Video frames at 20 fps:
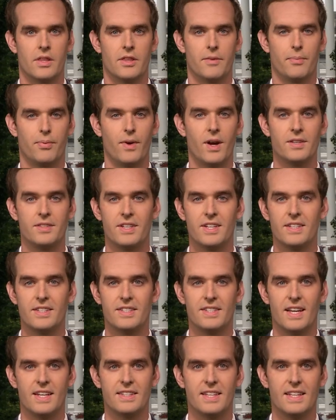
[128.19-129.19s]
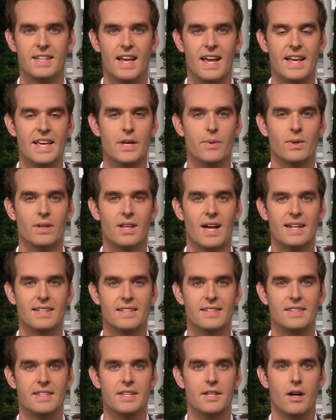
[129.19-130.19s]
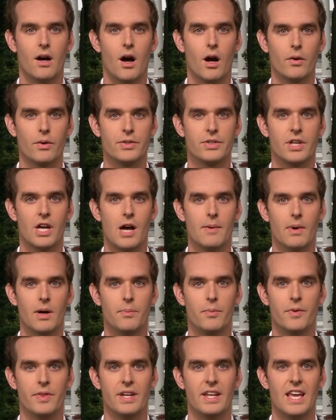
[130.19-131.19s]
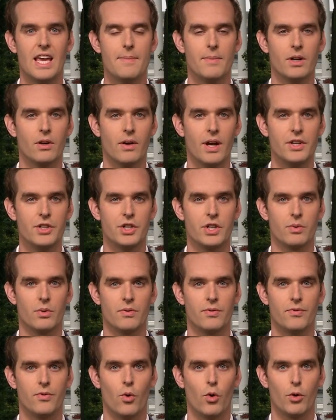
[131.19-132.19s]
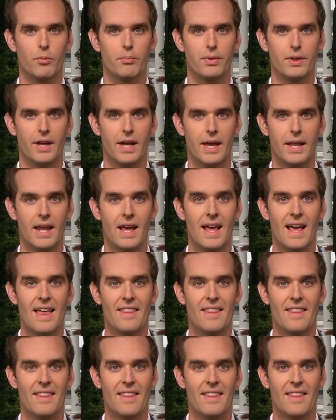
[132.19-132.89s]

The president said today he would like to see Congress come up with an immigration reform plan